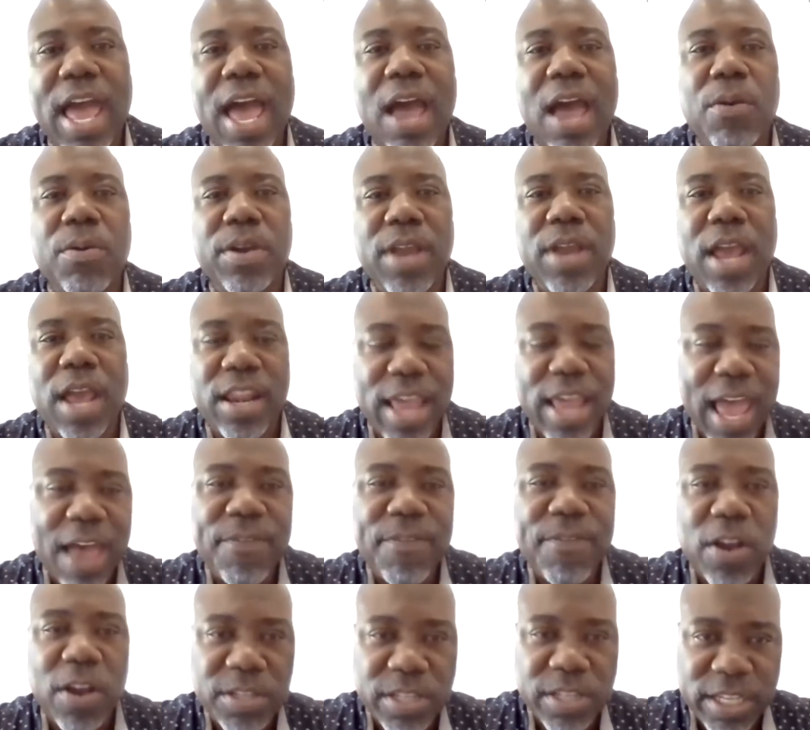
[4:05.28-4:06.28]
hour, on the
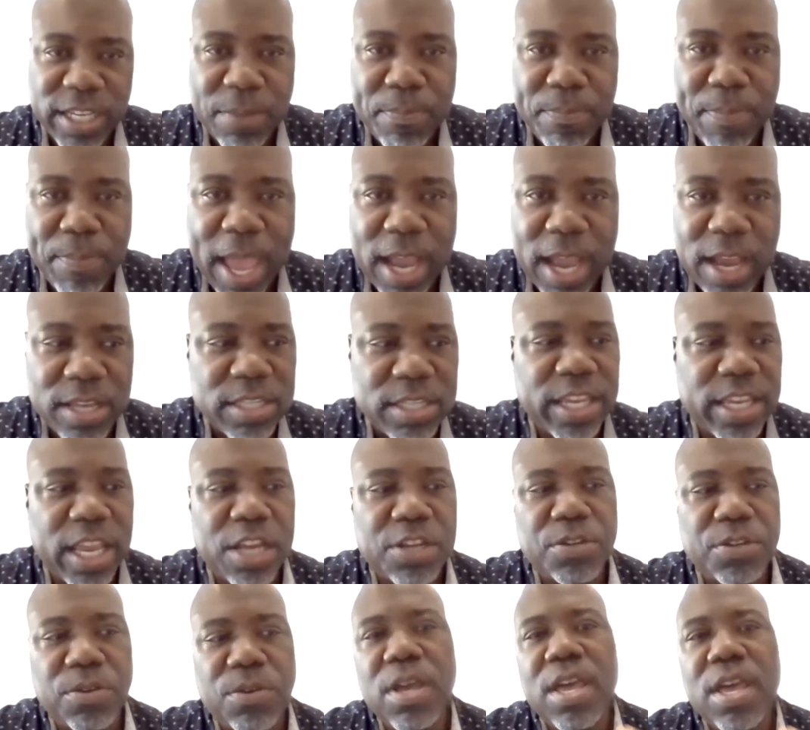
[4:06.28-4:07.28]
half hour, so you can get back on
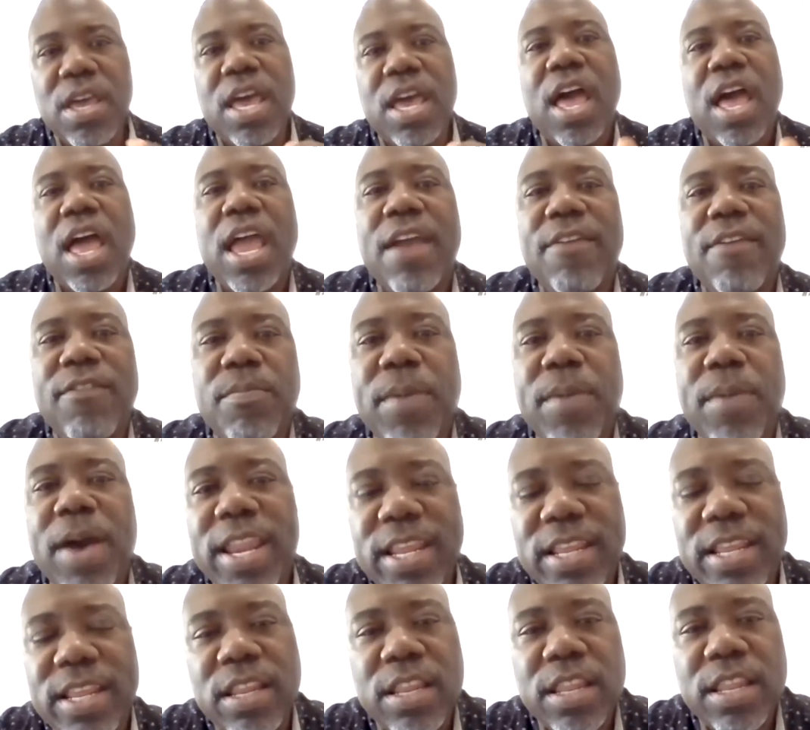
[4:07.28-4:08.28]
schedule.
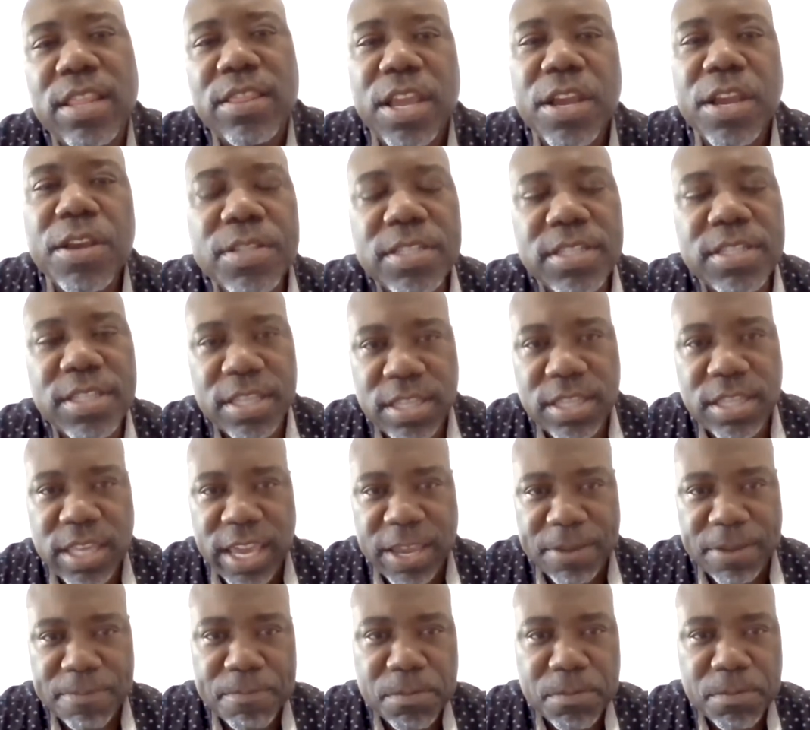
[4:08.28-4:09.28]
Everybody, here's the
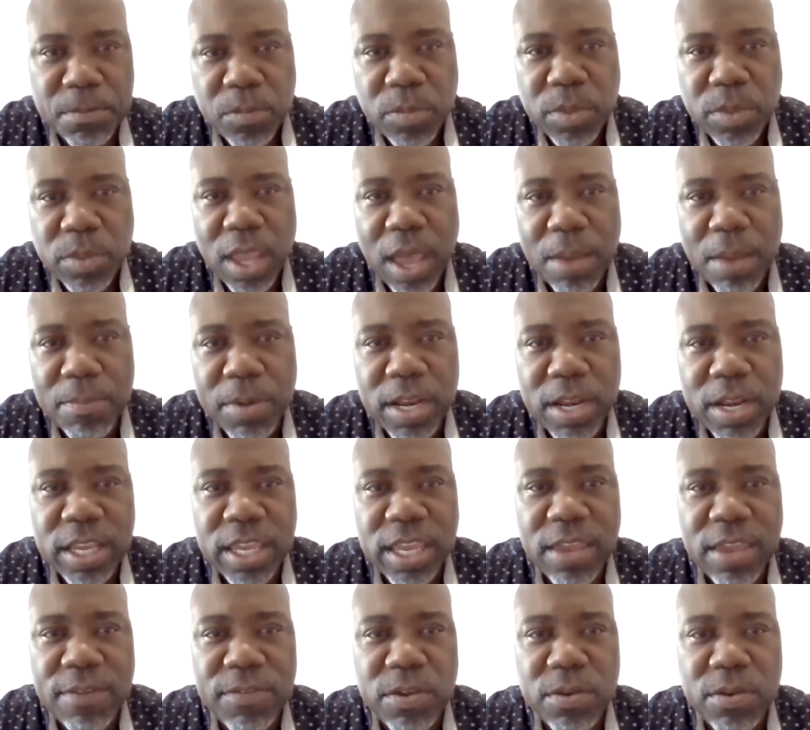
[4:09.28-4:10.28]
thing. I'm going to
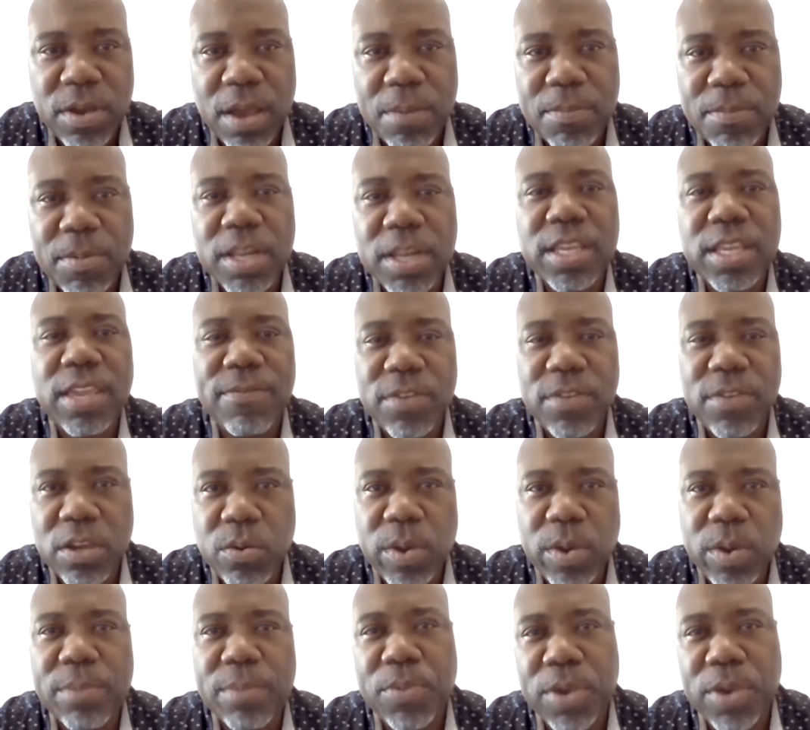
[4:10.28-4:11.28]
give you a
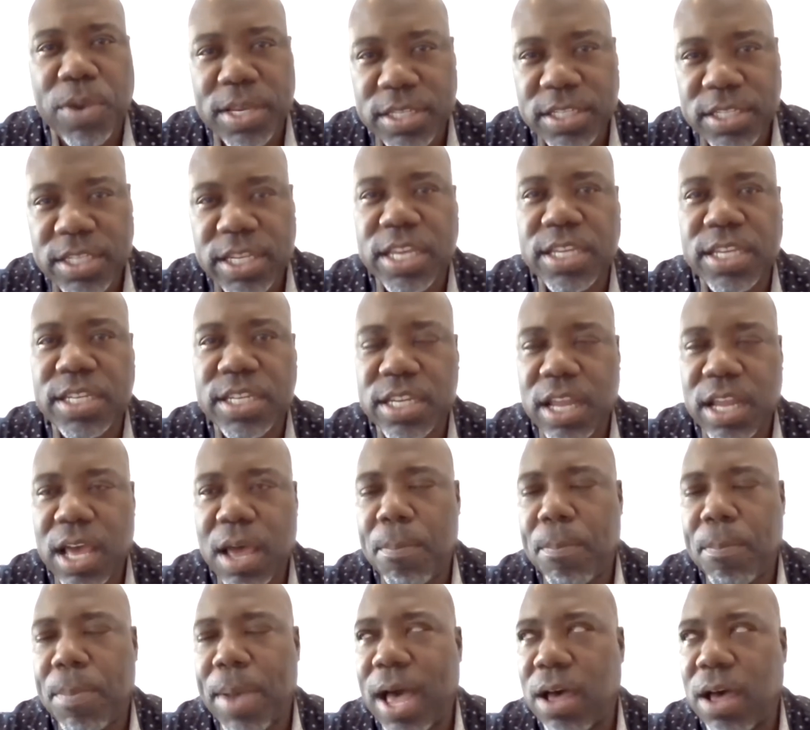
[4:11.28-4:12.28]
quick presentation
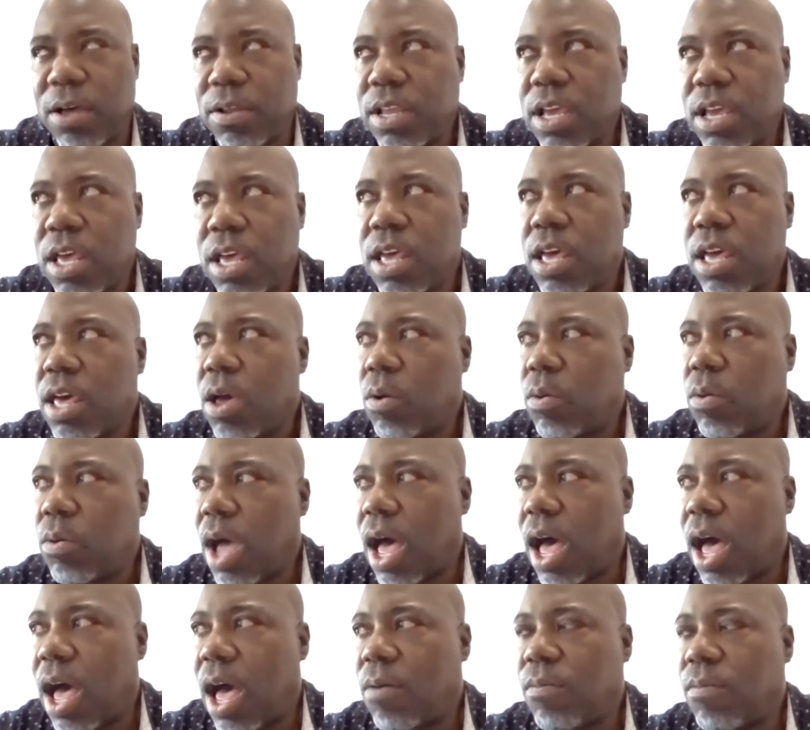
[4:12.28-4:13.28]
about
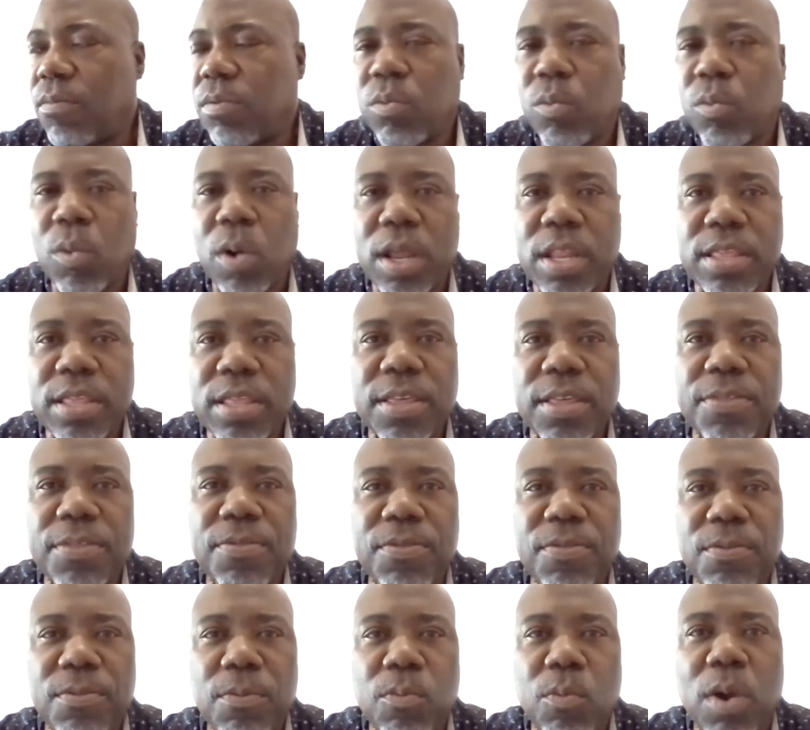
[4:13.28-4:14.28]
one of
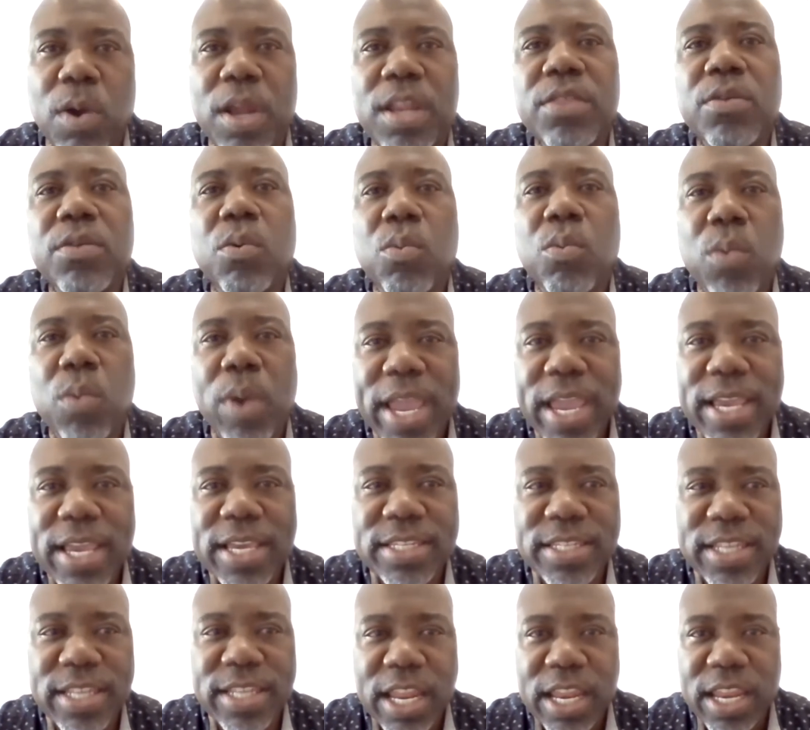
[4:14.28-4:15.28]
the
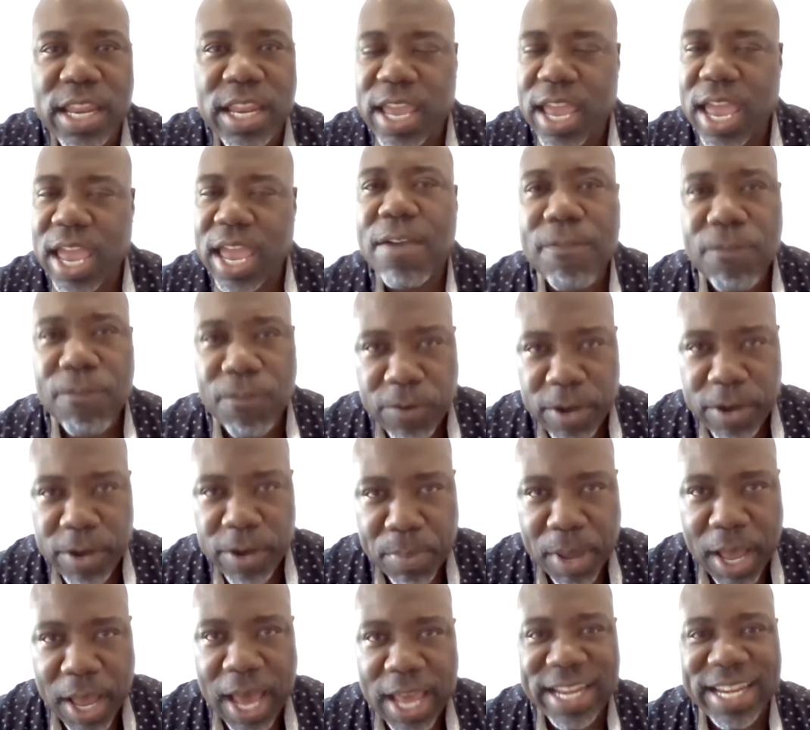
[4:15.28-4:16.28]
ways that
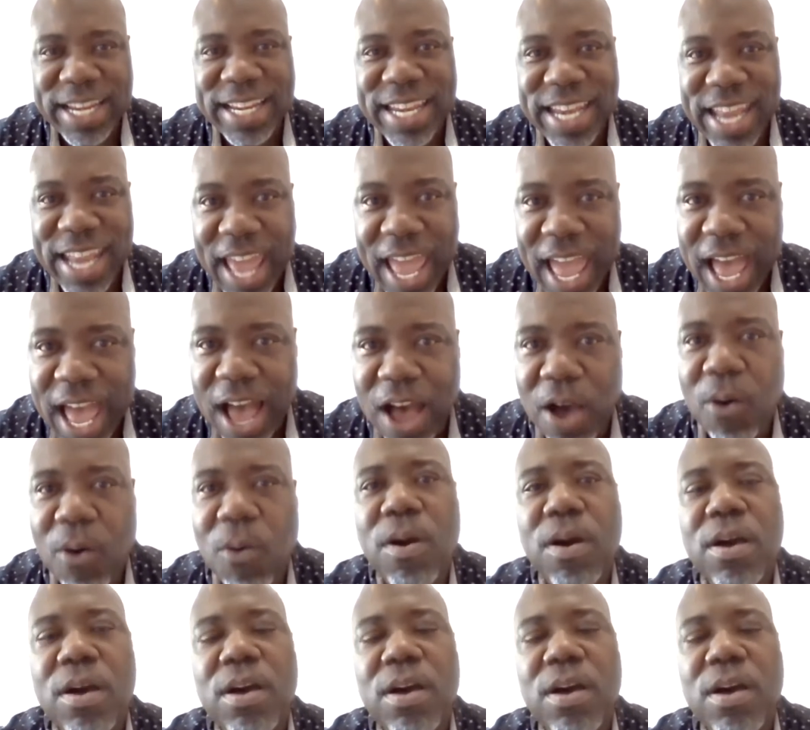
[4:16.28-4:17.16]
everybody now